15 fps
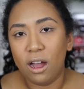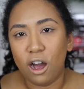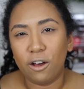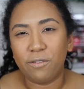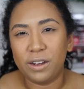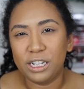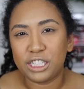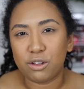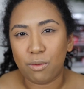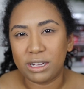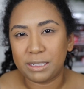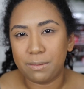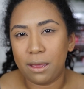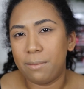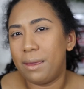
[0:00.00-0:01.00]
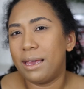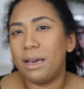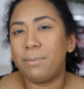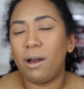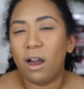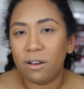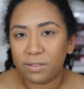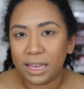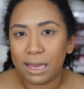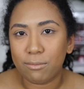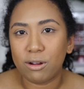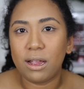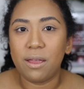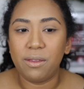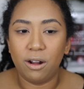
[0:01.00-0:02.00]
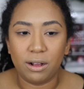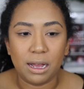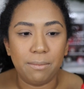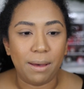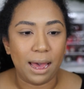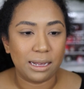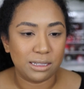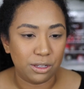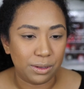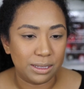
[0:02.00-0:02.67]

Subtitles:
I'll finish the rest of my makeup off camera and then I'll come back so you